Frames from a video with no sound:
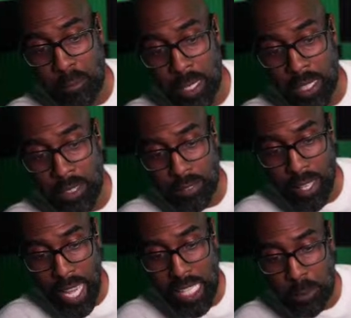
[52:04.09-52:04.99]
of ads
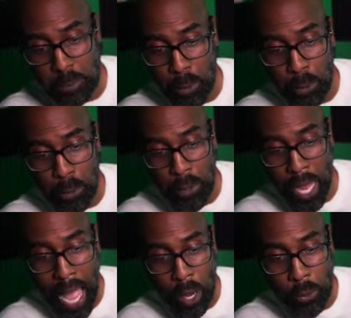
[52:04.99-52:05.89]
per
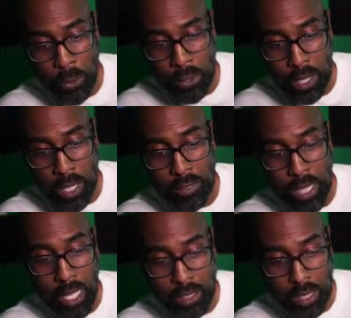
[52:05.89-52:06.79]
hour of content.